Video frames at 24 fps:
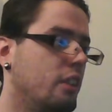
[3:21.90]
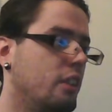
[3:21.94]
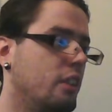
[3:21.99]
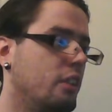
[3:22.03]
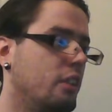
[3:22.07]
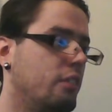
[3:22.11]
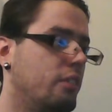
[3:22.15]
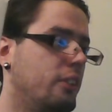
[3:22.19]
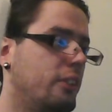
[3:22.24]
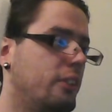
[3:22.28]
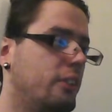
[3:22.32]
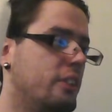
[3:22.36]

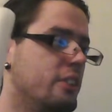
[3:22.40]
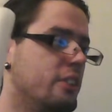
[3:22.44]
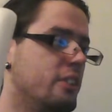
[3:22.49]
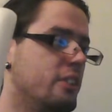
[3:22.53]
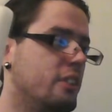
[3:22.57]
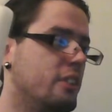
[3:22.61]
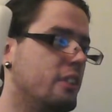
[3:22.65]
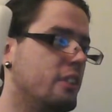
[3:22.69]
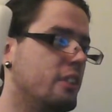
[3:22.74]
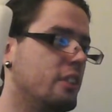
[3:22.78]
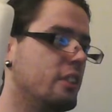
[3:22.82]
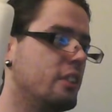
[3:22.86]
if you can
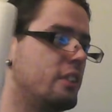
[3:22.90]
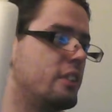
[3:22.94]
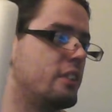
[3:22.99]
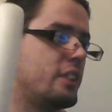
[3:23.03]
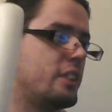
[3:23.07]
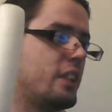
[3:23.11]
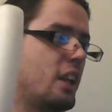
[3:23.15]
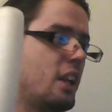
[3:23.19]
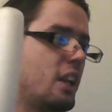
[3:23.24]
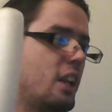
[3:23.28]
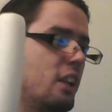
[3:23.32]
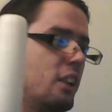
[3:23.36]

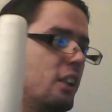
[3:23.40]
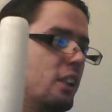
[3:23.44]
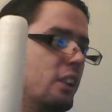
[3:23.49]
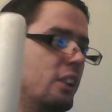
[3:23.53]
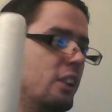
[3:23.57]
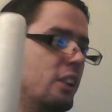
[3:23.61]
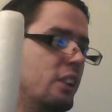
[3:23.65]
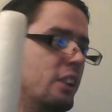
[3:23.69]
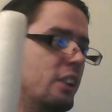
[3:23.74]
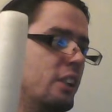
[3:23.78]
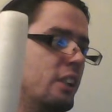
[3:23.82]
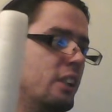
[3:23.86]
tell
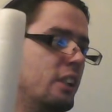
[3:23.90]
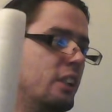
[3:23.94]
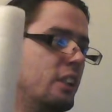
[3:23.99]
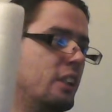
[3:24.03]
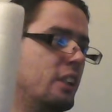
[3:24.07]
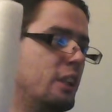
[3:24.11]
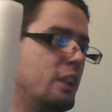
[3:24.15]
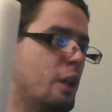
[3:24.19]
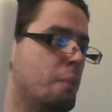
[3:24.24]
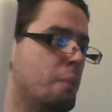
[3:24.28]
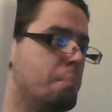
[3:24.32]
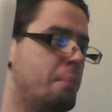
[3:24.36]

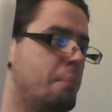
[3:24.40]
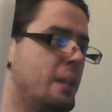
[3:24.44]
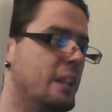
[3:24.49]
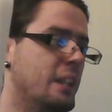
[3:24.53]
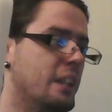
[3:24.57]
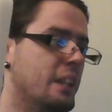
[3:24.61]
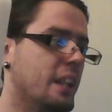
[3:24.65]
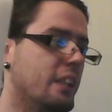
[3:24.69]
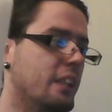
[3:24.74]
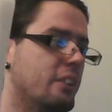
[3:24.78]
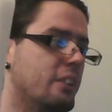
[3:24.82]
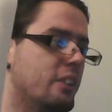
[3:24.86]
how bent
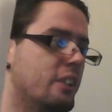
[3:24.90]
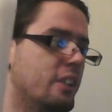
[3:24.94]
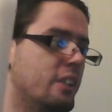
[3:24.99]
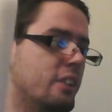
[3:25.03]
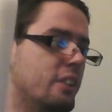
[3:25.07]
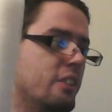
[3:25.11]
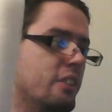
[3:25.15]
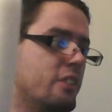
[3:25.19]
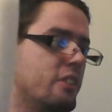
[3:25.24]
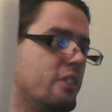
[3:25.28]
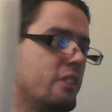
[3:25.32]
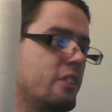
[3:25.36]
that dart
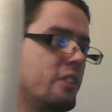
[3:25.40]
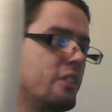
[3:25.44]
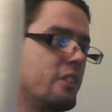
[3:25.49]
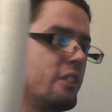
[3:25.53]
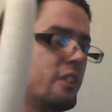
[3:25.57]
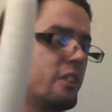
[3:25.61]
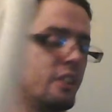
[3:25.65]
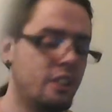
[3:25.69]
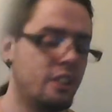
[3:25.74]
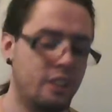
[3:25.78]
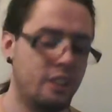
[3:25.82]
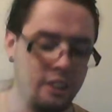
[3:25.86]
is.
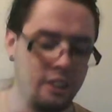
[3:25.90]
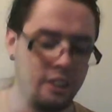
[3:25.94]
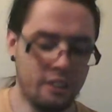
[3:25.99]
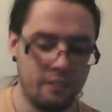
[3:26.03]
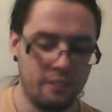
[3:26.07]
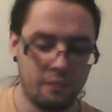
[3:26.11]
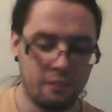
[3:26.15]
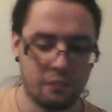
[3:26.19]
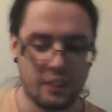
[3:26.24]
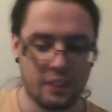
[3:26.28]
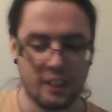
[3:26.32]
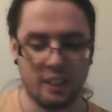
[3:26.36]

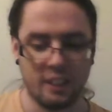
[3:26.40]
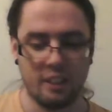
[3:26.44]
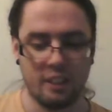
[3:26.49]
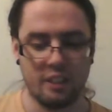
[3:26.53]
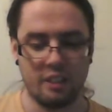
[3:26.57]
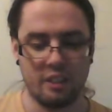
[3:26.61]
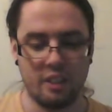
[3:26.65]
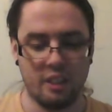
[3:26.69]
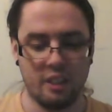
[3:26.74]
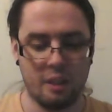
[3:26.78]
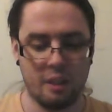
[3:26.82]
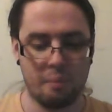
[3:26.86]

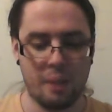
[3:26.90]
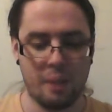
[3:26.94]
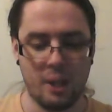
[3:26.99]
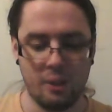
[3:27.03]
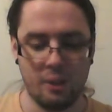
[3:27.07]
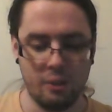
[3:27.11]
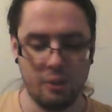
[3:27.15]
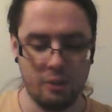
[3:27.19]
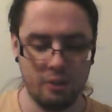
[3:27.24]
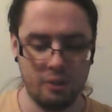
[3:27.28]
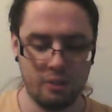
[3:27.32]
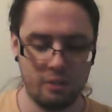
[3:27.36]

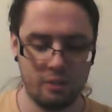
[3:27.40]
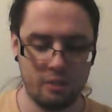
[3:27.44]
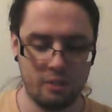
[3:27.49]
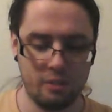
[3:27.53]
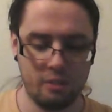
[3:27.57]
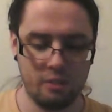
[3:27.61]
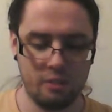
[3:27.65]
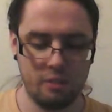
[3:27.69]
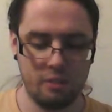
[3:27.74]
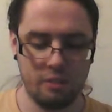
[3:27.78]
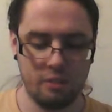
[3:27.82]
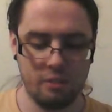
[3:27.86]
About
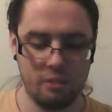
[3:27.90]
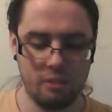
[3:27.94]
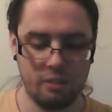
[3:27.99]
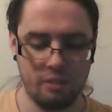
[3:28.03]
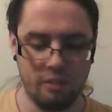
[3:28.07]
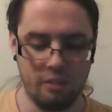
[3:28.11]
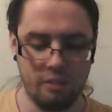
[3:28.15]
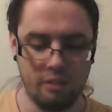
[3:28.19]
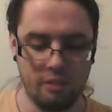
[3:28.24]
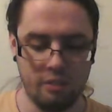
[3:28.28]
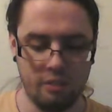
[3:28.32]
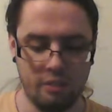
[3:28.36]

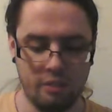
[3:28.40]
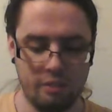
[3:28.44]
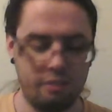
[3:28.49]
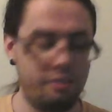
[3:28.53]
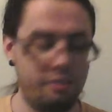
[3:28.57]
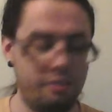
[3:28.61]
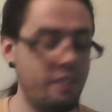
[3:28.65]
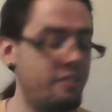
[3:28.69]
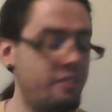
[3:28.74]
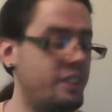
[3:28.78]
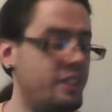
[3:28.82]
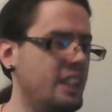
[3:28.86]

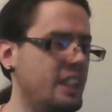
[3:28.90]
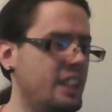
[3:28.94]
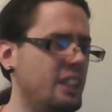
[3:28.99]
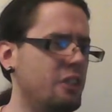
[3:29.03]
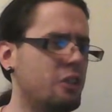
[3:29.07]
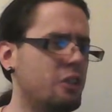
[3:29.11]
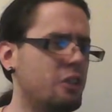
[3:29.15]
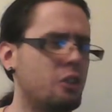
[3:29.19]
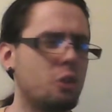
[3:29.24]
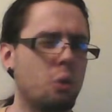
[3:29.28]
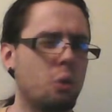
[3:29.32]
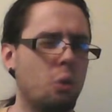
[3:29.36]
15
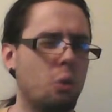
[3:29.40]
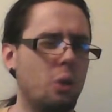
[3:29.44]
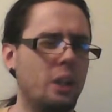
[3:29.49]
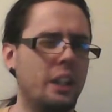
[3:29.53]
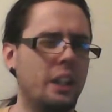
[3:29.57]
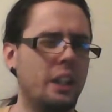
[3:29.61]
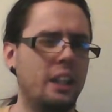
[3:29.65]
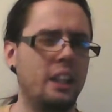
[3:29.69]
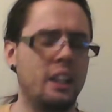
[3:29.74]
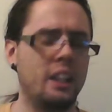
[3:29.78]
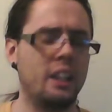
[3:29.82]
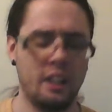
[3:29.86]
to
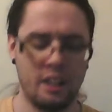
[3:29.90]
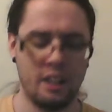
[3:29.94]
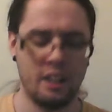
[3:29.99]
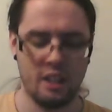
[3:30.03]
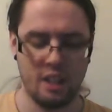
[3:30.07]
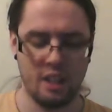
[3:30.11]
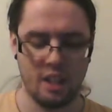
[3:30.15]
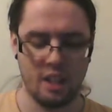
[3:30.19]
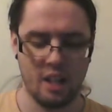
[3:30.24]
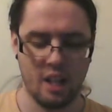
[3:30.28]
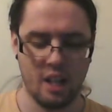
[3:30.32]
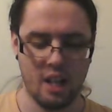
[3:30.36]
20,
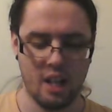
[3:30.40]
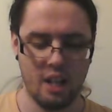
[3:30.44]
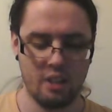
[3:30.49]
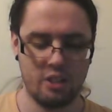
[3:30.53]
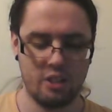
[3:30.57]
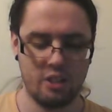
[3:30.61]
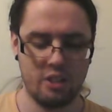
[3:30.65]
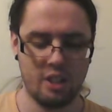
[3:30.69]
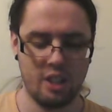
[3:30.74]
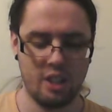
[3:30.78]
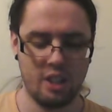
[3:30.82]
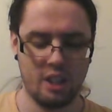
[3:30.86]
I
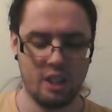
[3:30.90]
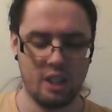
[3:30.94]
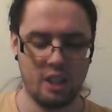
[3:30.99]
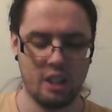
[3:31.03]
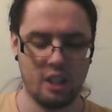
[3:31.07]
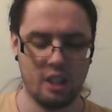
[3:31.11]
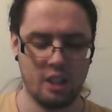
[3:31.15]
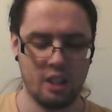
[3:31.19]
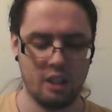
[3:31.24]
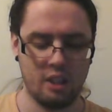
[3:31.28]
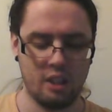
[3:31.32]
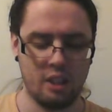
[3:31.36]
say,
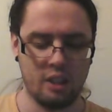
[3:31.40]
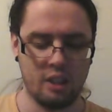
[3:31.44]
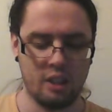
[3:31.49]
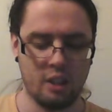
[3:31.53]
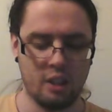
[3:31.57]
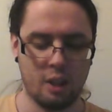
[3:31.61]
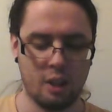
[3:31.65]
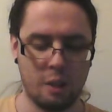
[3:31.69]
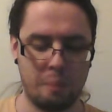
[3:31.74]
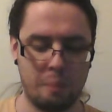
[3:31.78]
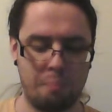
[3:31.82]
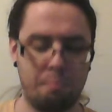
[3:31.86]

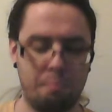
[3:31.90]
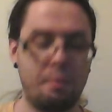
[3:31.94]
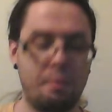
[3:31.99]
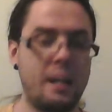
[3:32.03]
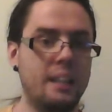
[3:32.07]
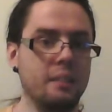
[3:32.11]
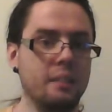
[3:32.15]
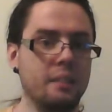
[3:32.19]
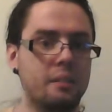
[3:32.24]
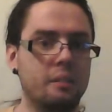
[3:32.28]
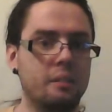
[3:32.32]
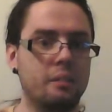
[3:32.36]
are
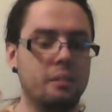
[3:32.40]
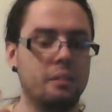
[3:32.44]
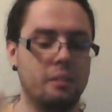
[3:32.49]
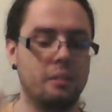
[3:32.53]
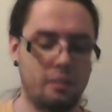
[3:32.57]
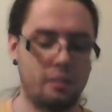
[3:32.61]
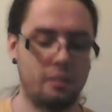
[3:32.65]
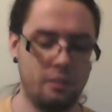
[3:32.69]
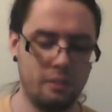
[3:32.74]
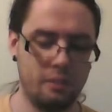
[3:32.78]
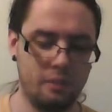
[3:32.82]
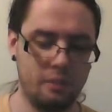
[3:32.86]
bent
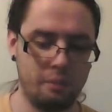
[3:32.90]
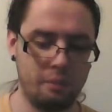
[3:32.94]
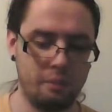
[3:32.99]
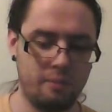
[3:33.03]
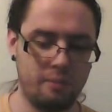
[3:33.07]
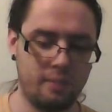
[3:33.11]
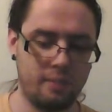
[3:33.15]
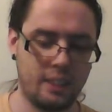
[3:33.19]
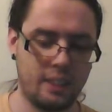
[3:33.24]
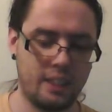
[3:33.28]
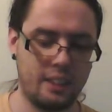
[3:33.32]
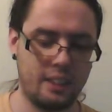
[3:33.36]

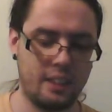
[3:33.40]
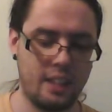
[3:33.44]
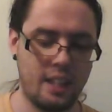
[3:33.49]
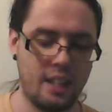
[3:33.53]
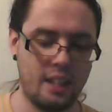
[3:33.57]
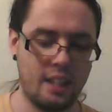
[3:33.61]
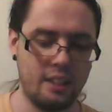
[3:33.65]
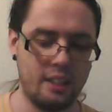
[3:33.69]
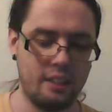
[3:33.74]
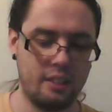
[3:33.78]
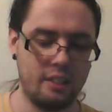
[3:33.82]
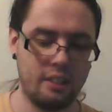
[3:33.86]
like
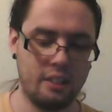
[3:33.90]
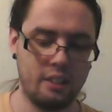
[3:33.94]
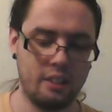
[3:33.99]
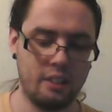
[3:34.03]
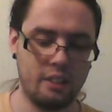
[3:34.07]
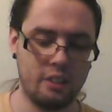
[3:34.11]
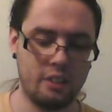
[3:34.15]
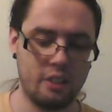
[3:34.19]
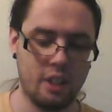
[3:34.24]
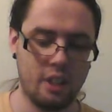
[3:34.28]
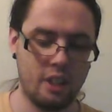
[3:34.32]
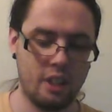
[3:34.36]
that.
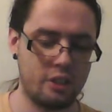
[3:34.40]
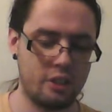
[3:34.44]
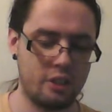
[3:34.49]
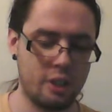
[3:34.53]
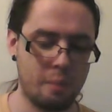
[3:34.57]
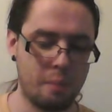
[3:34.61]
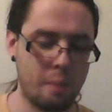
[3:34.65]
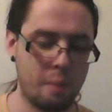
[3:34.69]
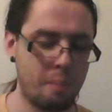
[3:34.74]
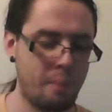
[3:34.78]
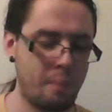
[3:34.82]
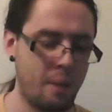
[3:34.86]

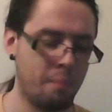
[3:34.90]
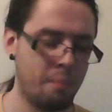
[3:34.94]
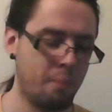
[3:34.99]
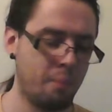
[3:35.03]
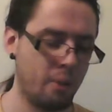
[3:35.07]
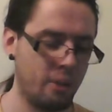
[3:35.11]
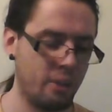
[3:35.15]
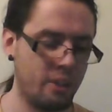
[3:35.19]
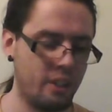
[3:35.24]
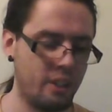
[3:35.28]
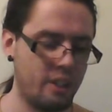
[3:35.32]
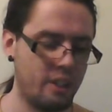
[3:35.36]
Some are bent
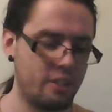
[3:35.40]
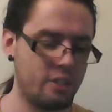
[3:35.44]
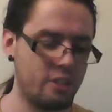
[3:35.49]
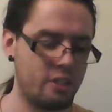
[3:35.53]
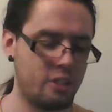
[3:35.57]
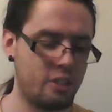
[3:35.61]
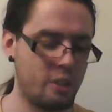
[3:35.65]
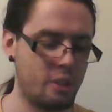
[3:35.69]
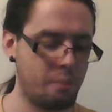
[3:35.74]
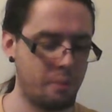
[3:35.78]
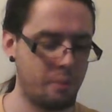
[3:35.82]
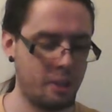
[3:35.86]
more than others,
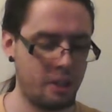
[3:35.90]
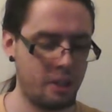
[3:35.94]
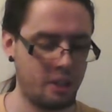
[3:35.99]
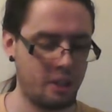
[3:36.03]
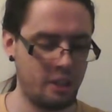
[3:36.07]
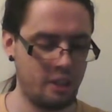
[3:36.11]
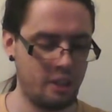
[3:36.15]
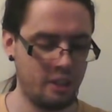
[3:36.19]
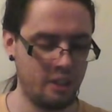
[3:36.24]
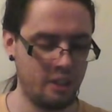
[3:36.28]
some are